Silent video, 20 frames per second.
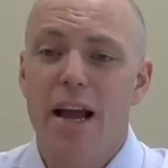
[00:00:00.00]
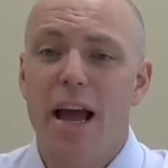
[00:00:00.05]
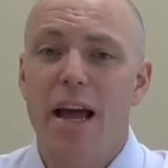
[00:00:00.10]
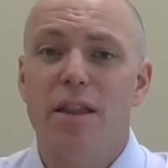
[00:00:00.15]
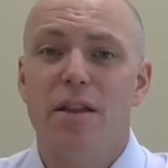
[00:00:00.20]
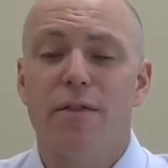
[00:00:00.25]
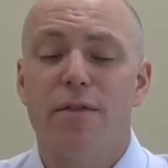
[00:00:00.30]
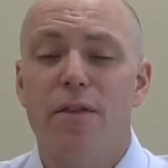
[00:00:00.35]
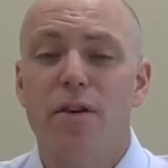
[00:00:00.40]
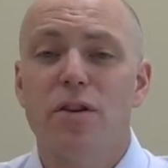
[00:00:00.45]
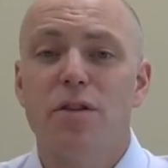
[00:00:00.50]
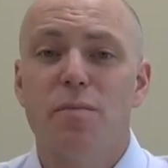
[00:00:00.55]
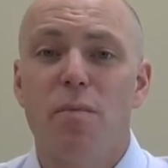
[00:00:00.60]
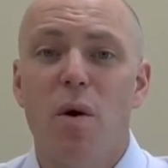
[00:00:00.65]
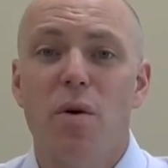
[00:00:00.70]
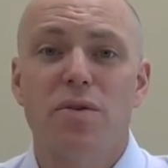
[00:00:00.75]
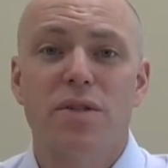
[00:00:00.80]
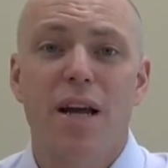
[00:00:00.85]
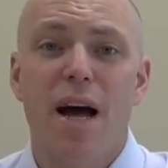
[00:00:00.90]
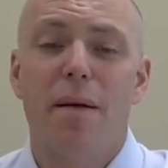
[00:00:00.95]
in the first
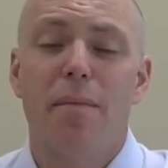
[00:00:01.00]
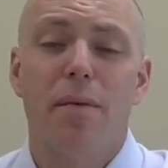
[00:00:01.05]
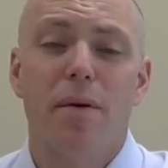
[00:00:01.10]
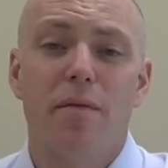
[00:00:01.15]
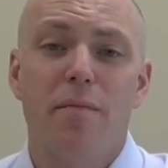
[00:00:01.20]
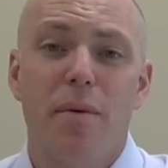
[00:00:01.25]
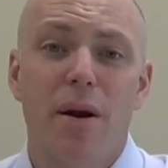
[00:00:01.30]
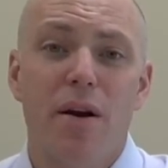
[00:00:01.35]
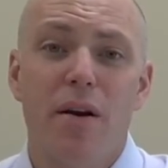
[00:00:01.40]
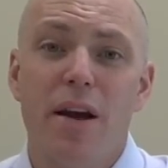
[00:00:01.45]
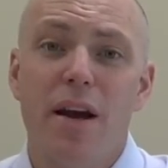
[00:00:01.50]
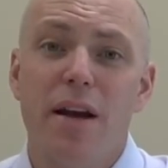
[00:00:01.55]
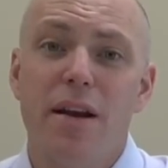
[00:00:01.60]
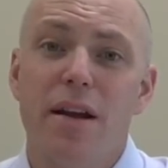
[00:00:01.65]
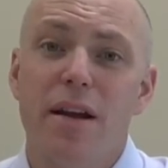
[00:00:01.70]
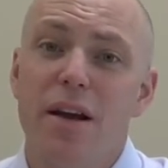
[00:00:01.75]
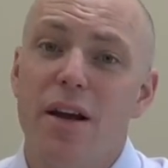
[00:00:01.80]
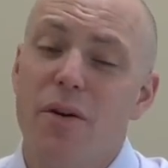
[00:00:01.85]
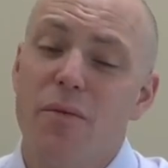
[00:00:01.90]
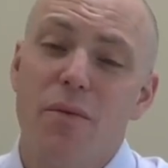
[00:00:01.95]
postoperative
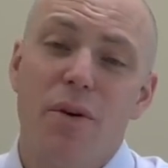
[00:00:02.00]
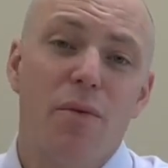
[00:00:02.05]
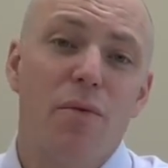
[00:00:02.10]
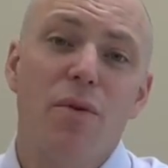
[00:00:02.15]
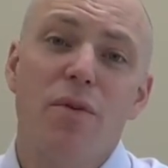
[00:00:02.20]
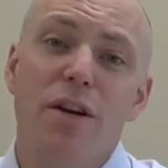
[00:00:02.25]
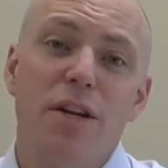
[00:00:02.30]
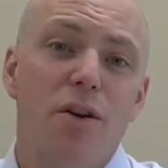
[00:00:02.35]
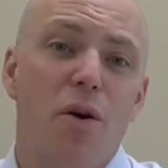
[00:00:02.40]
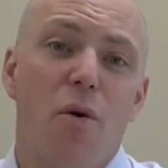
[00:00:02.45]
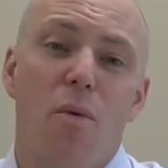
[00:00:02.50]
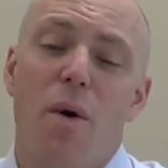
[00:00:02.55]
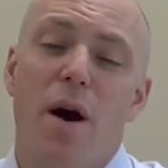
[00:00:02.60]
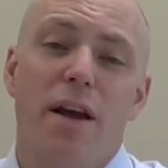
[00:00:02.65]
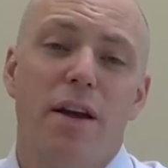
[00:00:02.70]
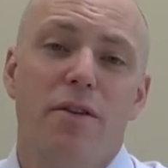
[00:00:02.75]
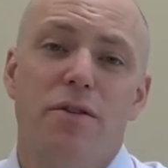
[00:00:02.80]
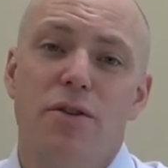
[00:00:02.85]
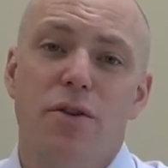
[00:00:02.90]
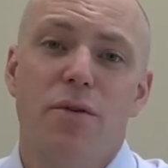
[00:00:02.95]
period, we really don't
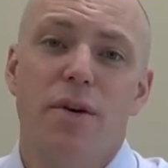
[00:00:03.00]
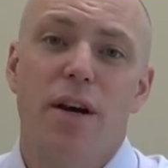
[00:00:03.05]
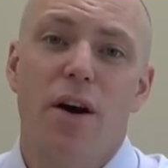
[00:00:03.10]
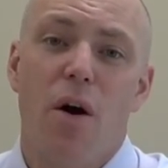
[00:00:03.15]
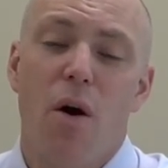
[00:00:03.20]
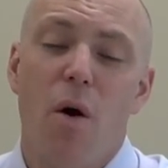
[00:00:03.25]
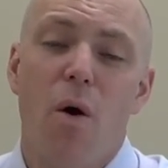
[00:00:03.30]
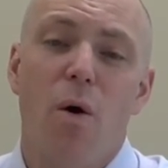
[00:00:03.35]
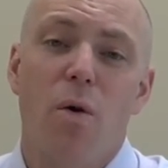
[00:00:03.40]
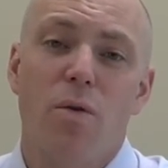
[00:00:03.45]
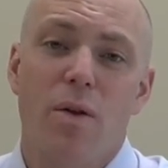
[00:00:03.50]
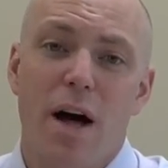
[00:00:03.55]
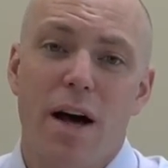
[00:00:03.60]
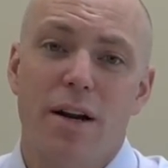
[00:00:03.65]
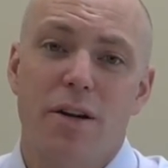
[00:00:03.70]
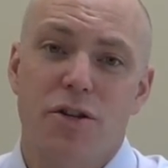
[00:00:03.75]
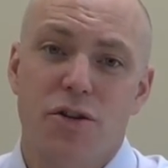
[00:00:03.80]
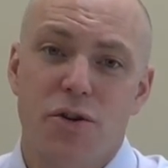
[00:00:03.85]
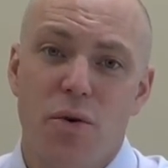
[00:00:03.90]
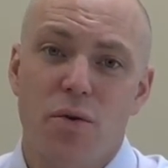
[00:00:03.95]
want you doing a whole
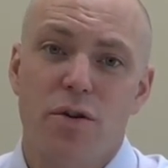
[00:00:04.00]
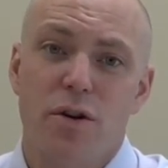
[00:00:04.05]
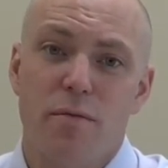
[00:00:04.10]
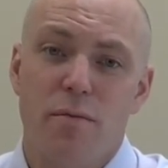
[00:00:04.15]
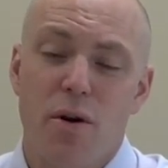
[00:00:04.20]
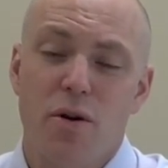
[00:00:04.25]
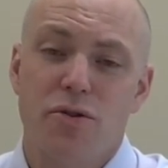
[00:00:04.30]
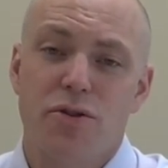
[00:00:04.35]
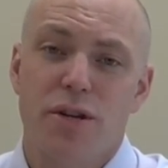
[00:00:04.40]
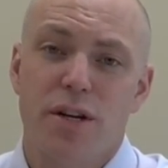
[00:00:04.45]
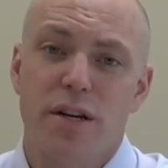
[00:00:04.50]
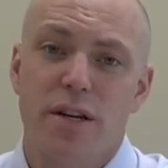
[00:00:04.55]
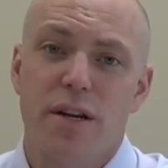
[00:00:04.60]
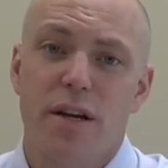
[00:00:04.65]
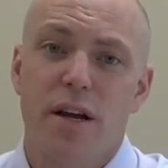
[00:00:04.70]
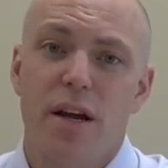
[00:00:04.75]
lot of shoulder motion.